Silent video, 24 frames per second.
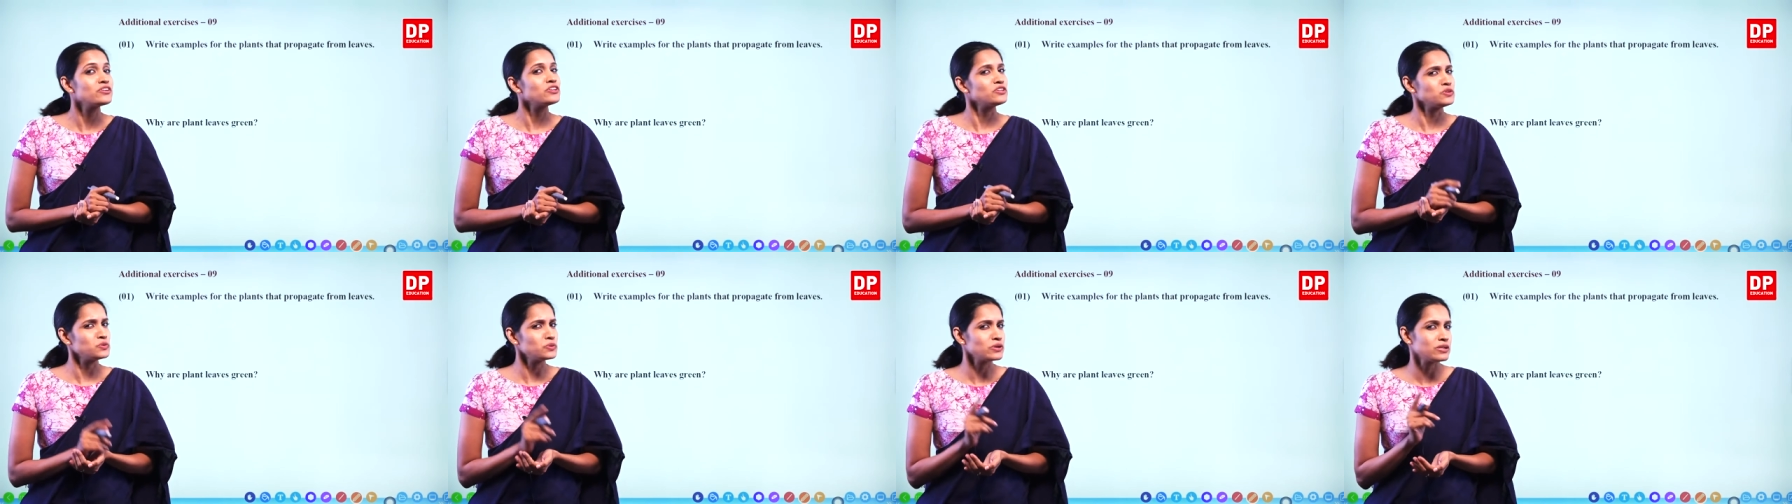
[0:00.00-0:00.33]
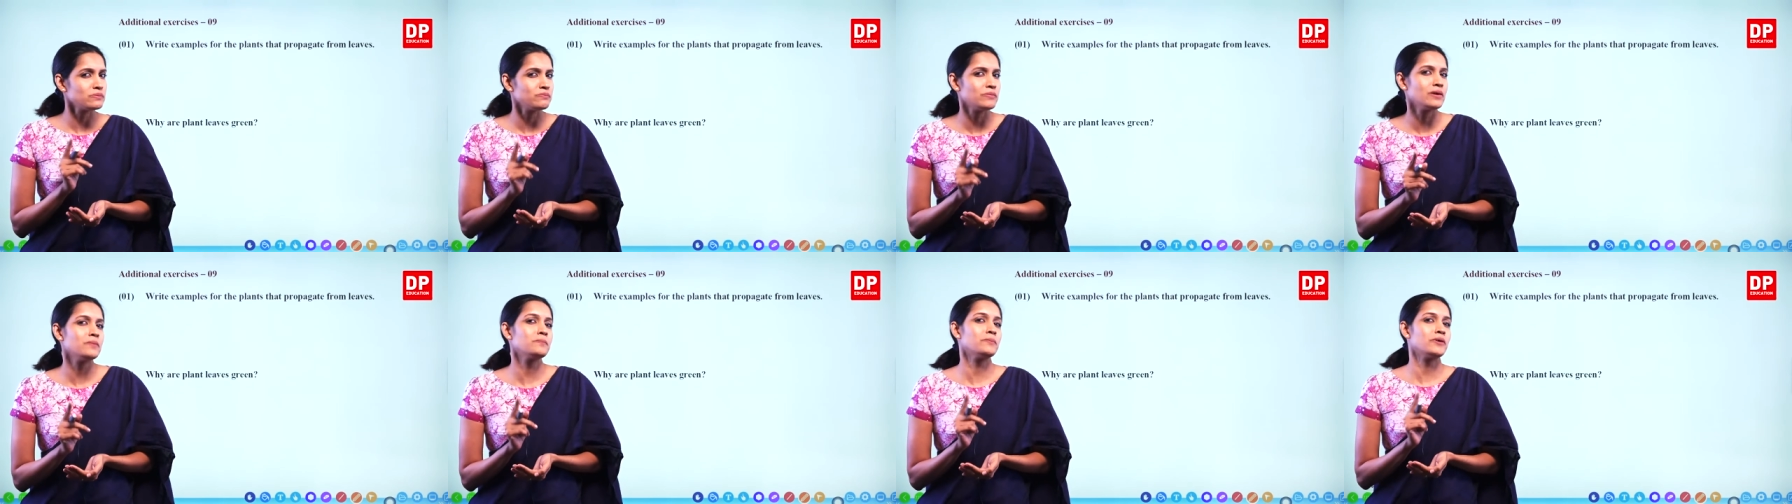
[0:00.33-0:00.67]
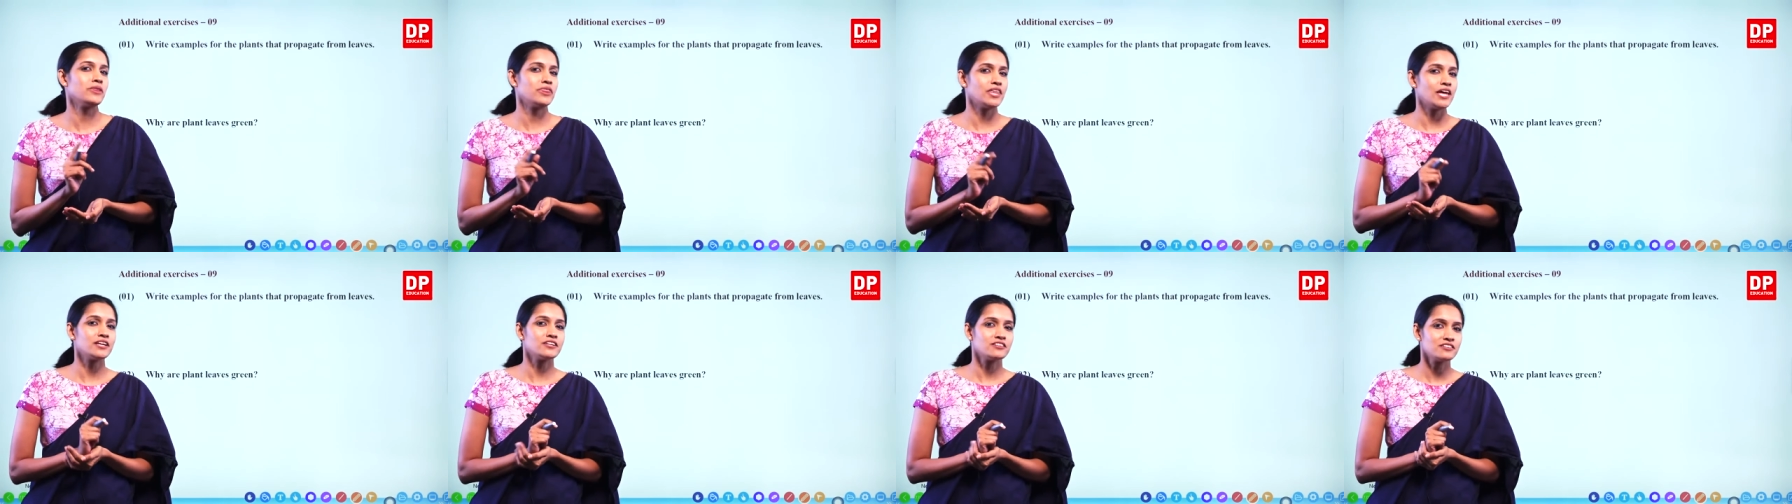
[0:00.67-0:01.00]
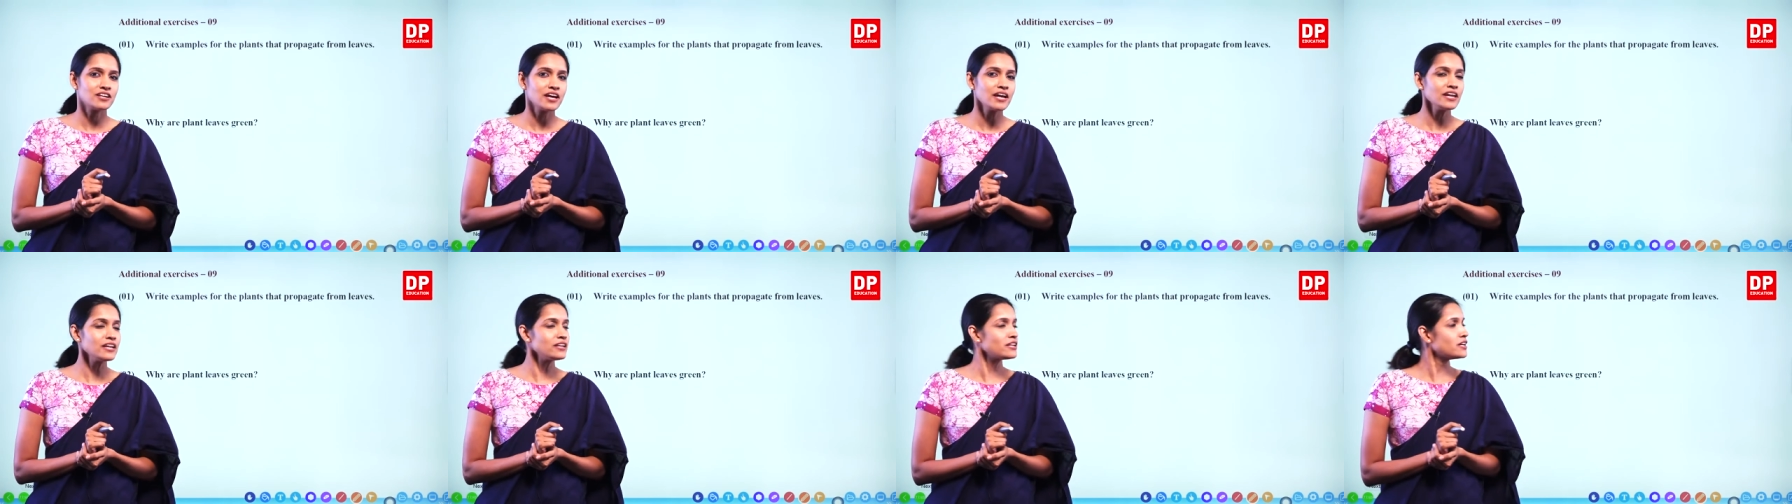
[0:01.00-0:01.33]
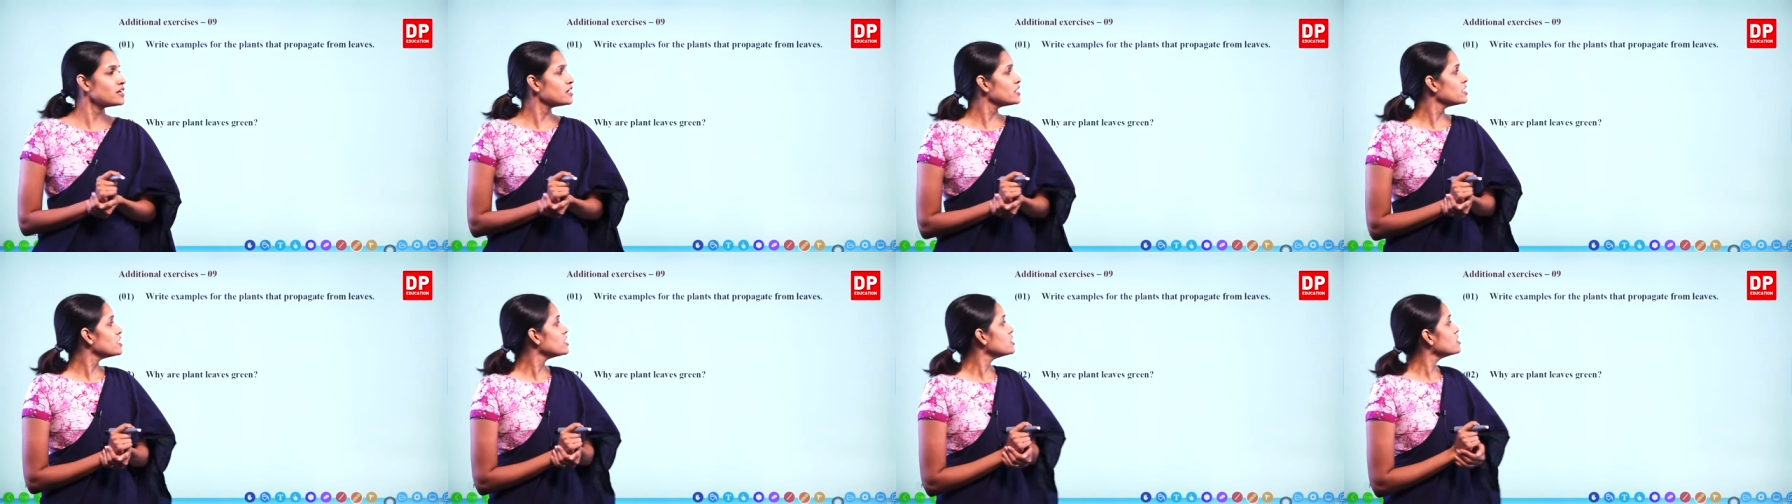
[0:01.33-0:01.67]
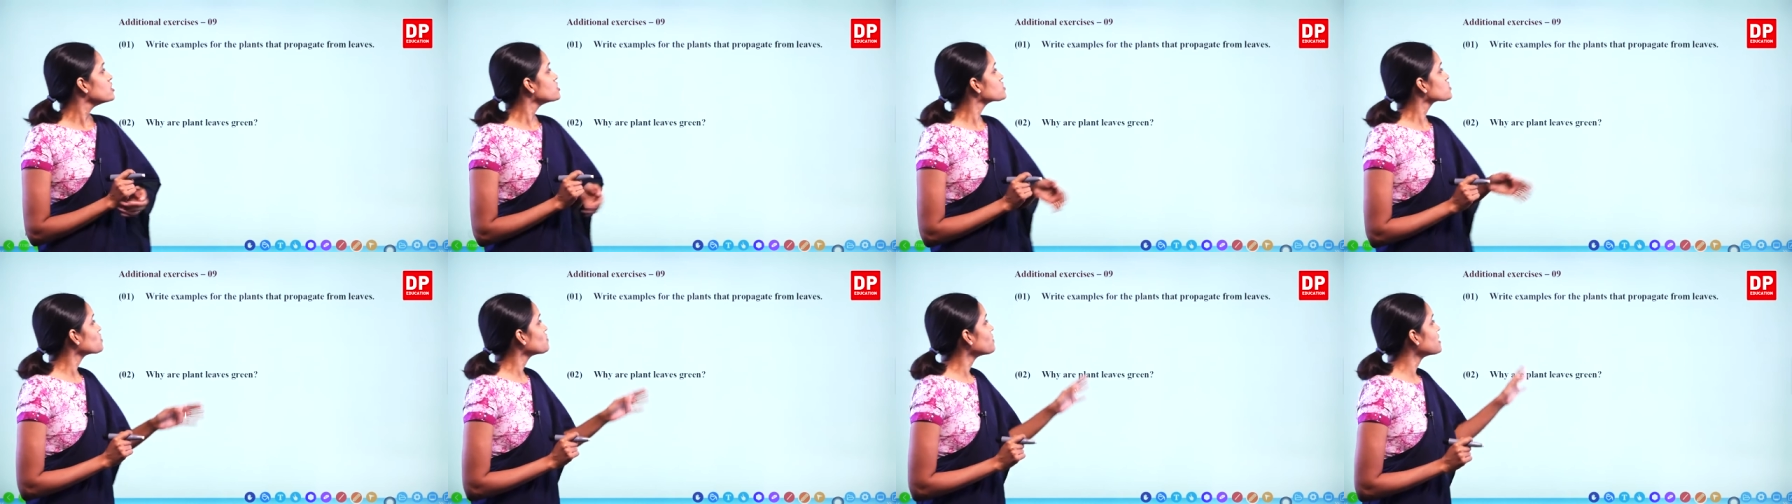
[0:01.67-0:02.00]
You remember that, right?
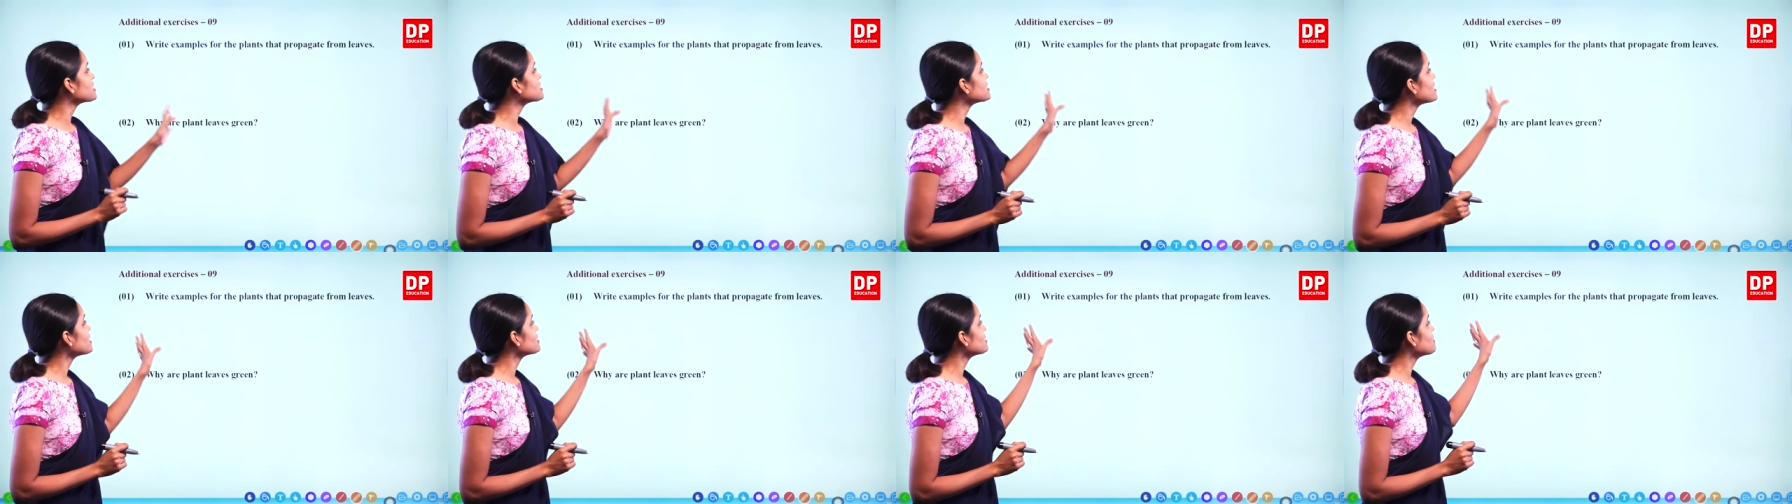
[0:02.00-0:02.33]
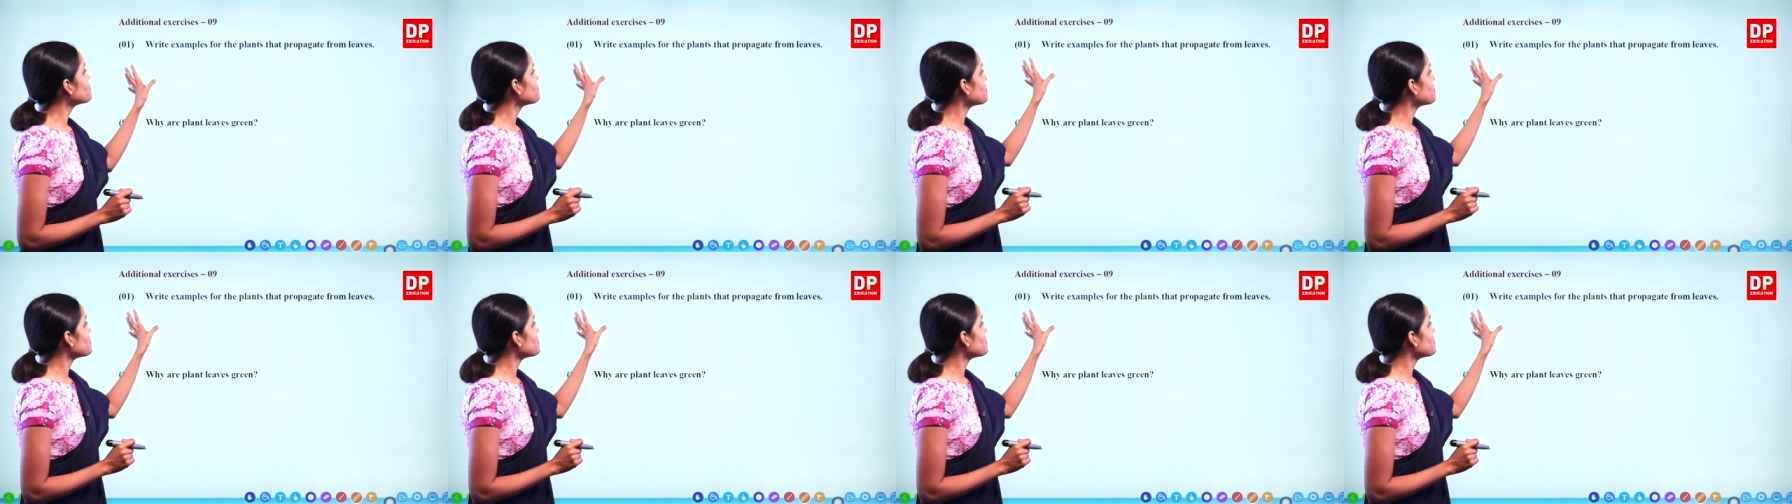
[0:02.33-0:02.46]
So what are the